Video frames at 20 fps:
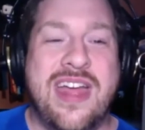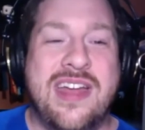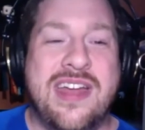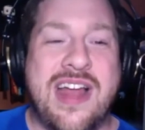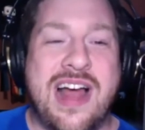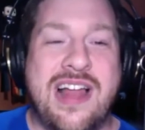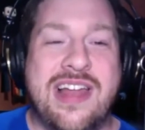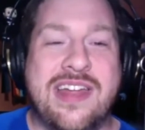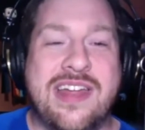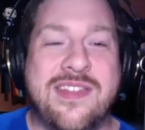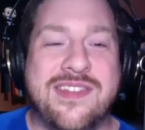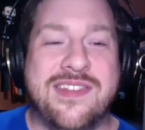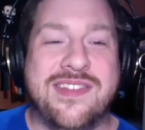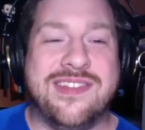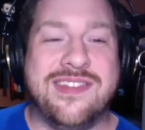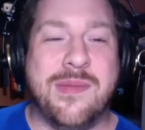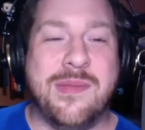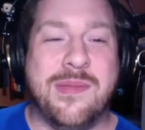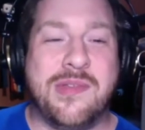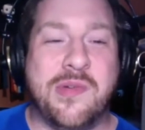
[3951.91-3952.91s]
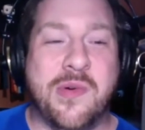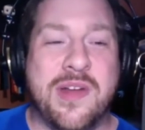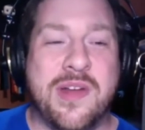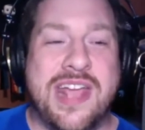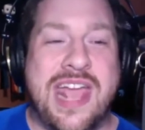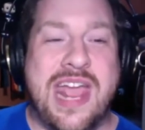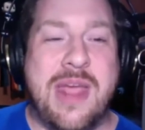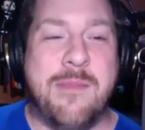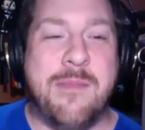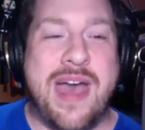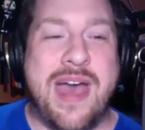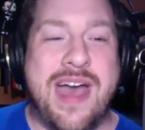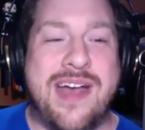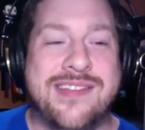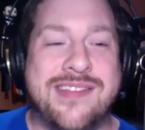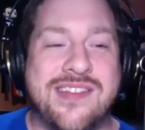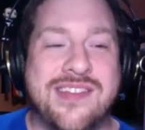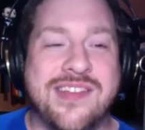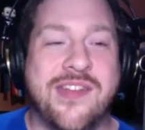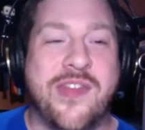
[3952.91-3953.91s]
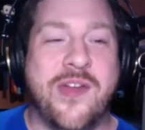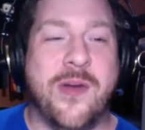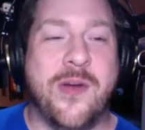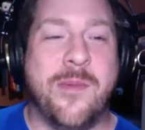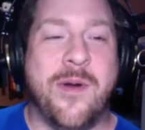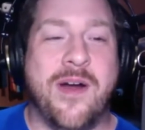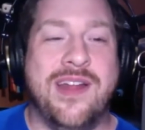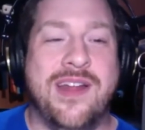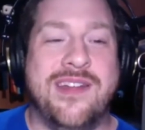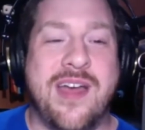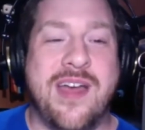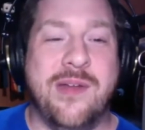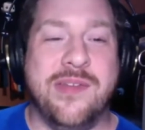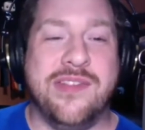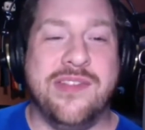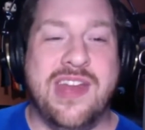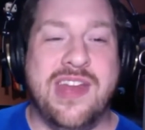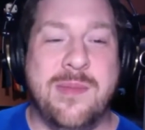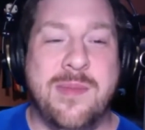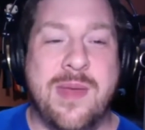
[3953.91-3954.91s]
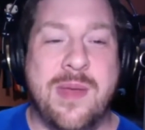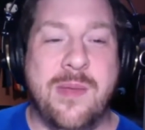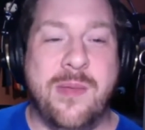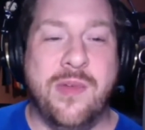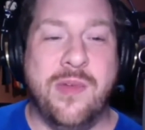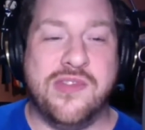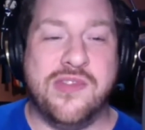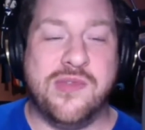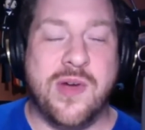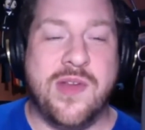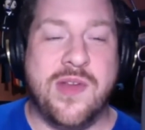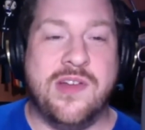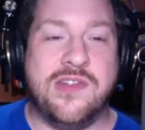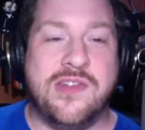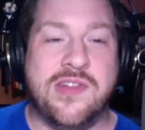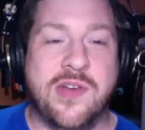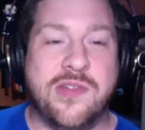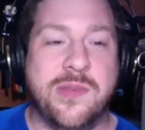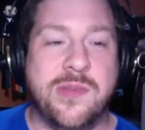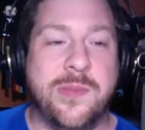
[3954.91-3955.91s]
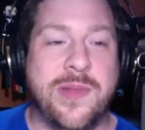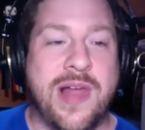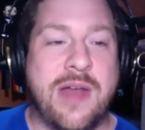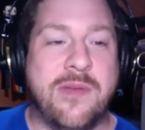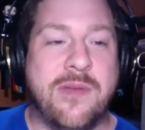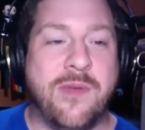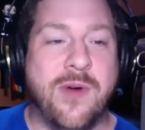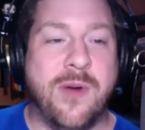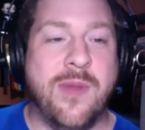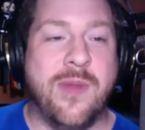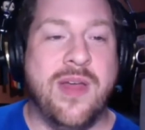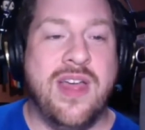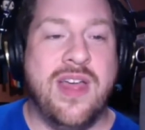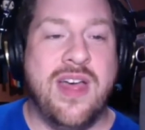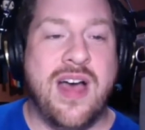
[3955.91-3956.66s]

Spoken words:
Not like this is some sort of Game Pass, just third-party titles letting people enjoy their chosen platform.